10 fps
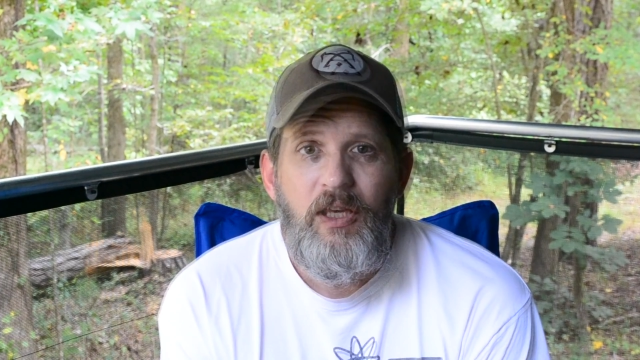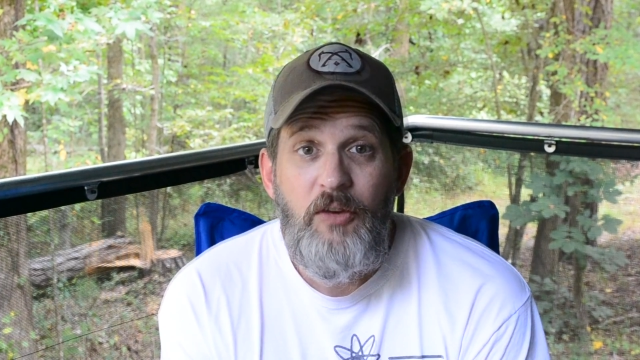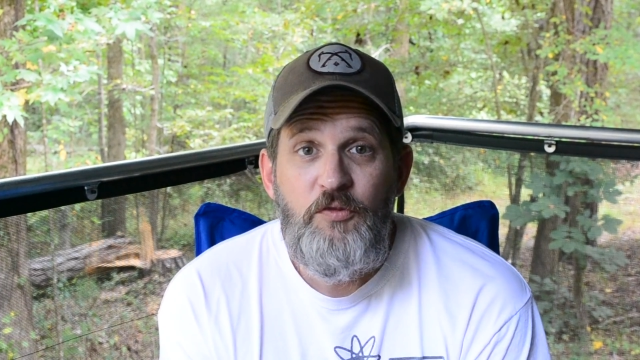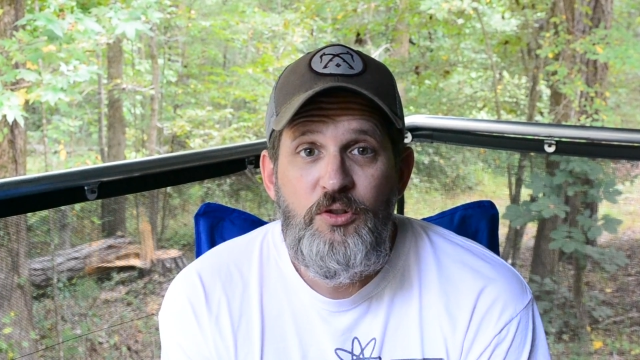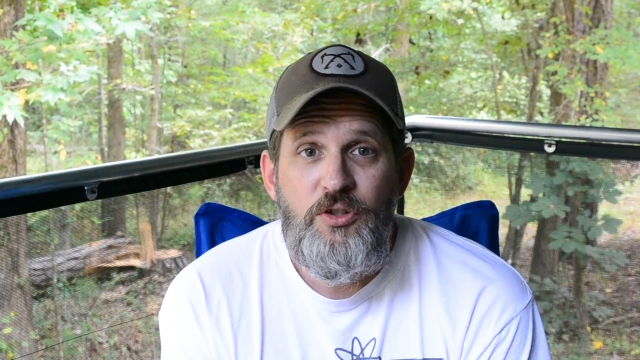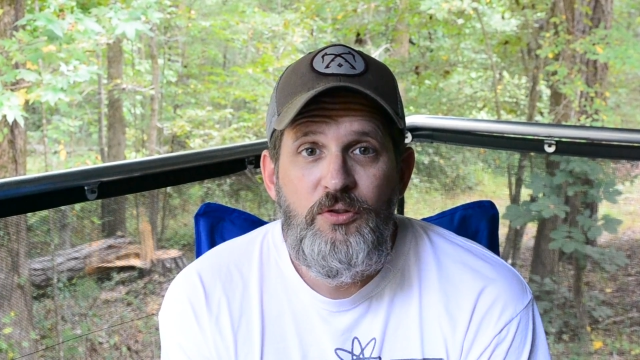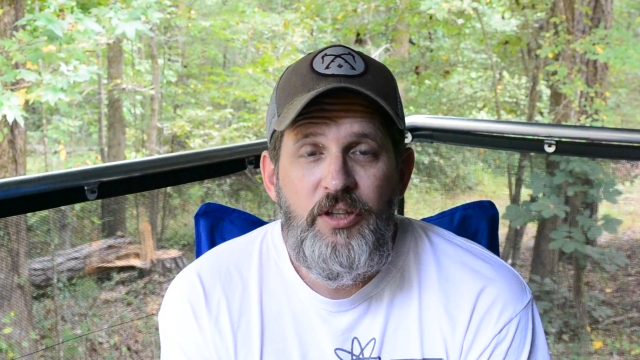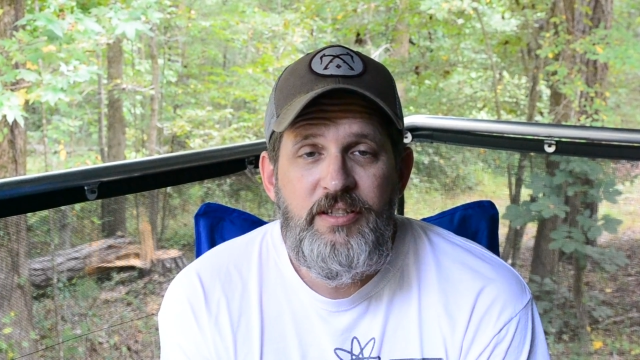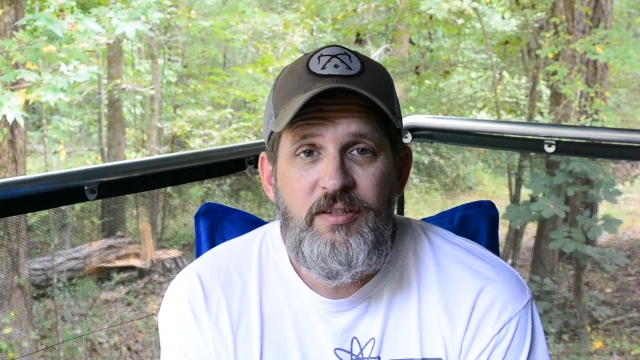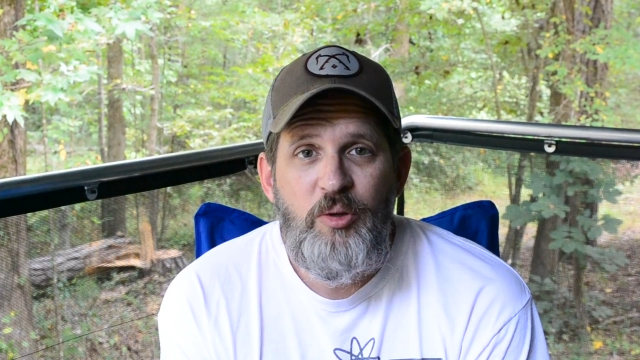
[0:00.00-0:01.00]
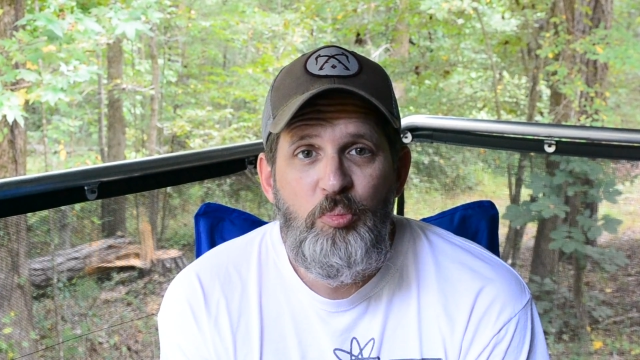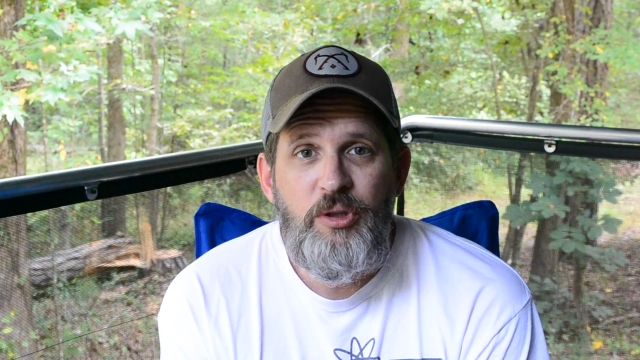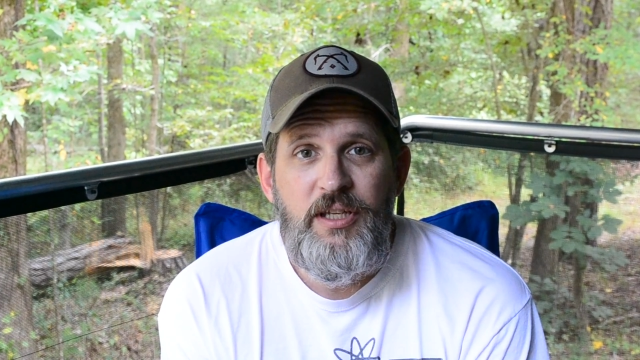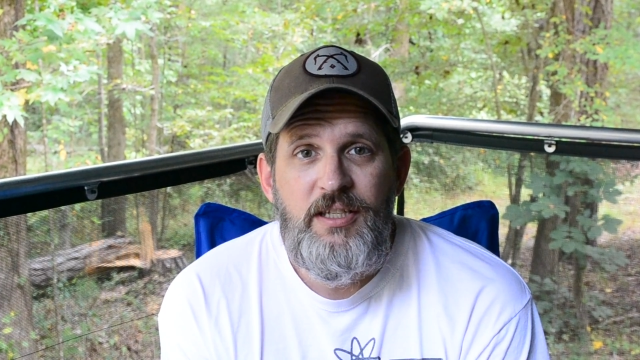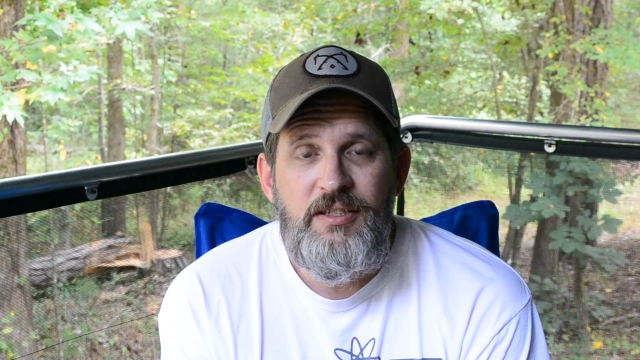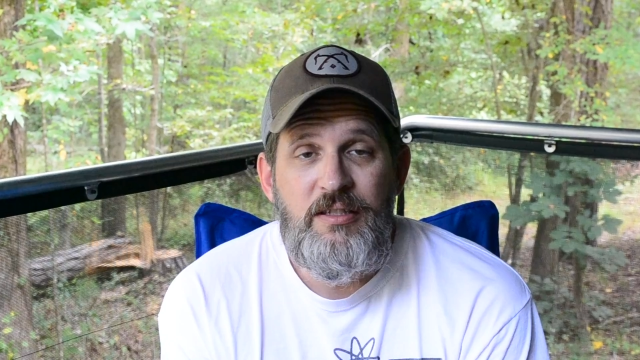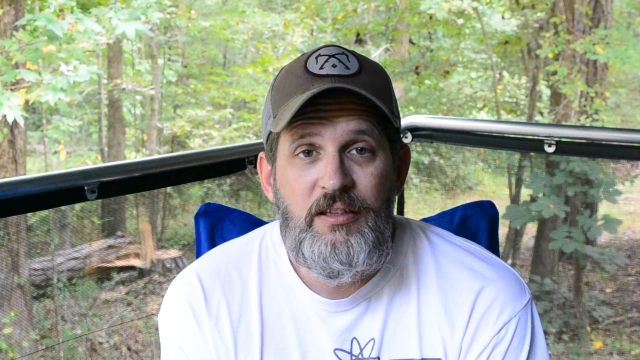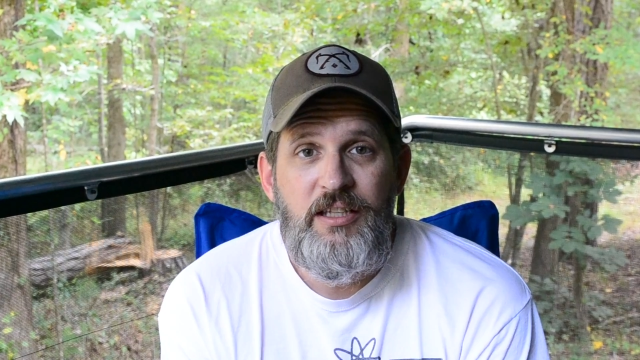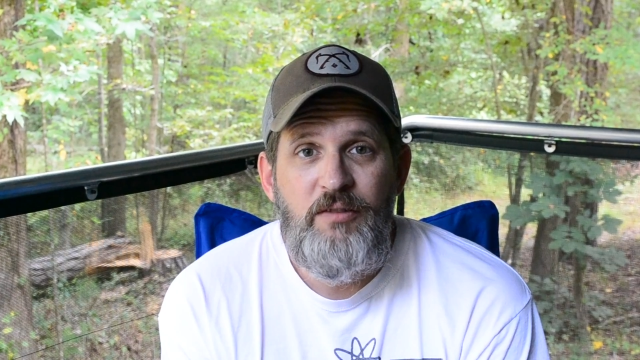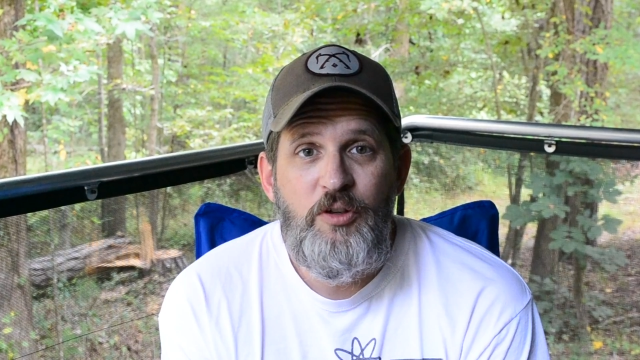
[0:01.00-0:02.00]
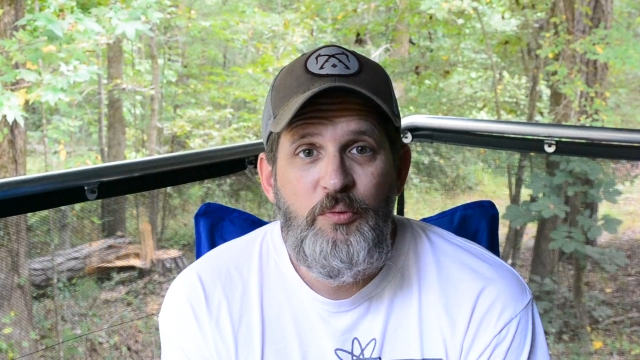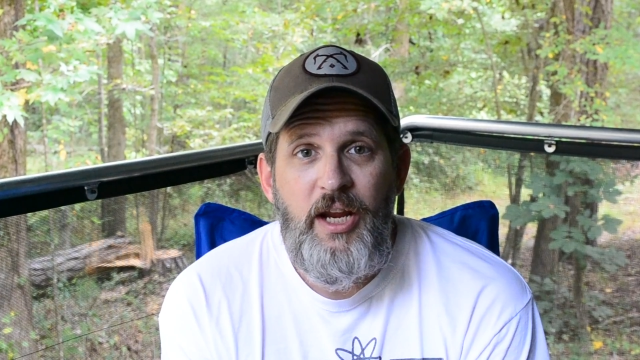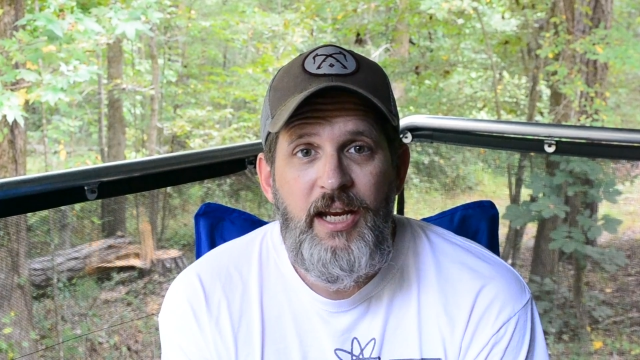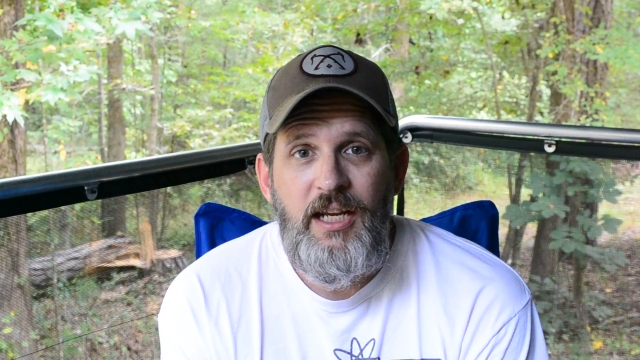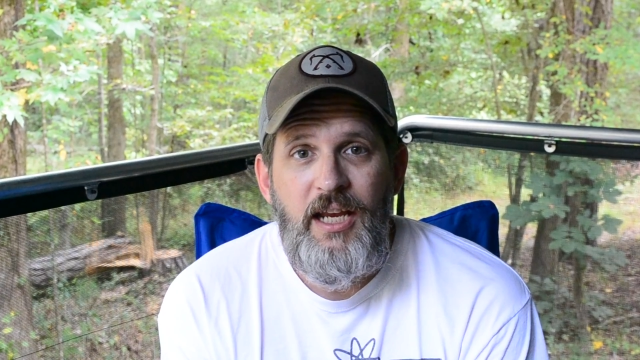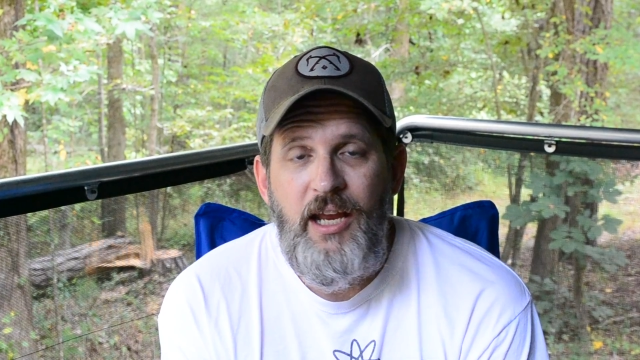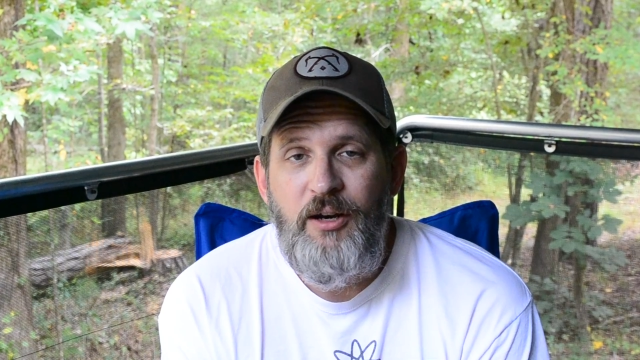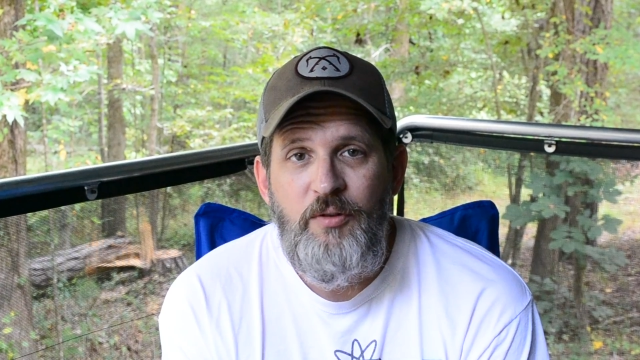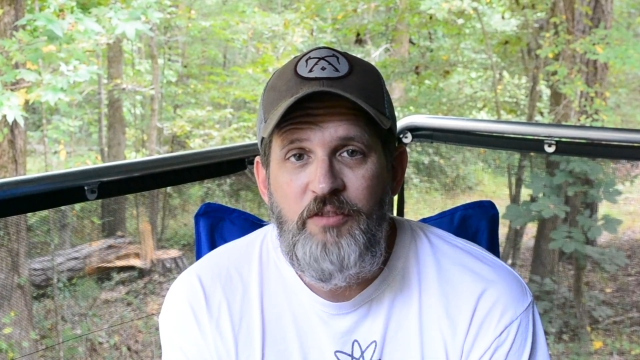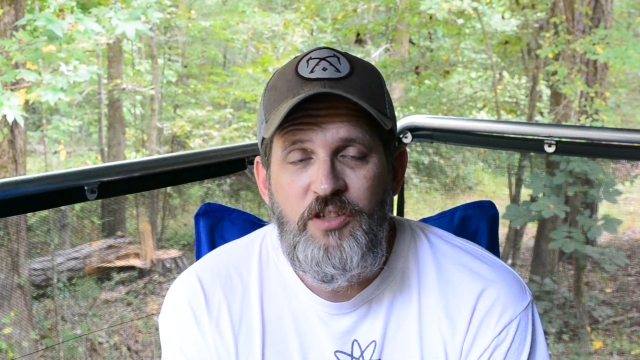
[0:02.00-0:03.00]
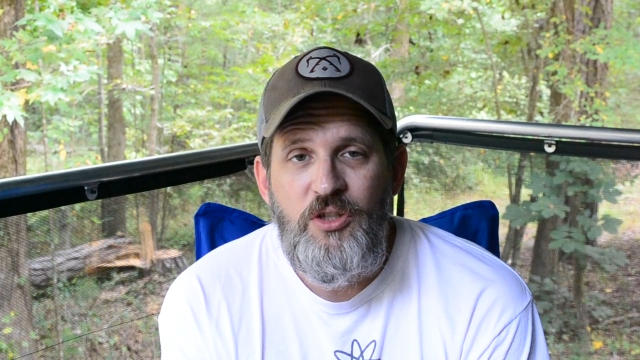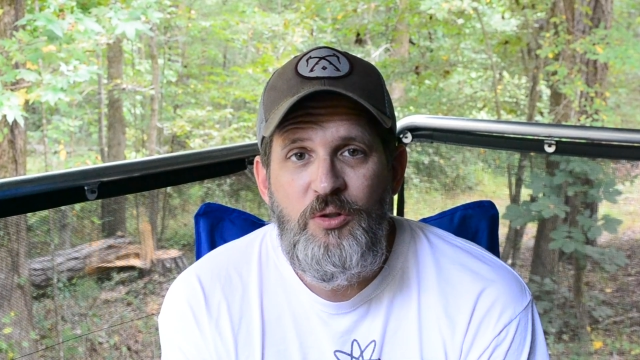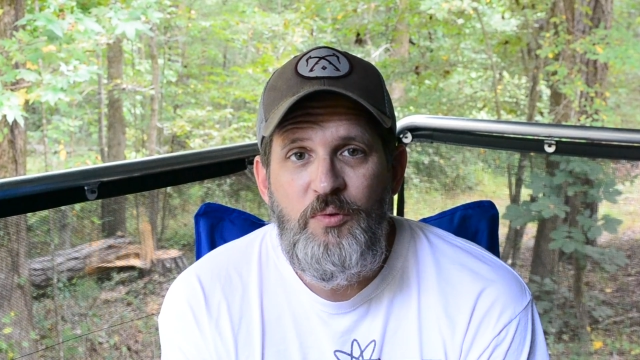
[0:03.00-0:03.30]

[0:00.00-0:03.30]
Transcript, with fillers: If you do listen, please leave a rating and a review.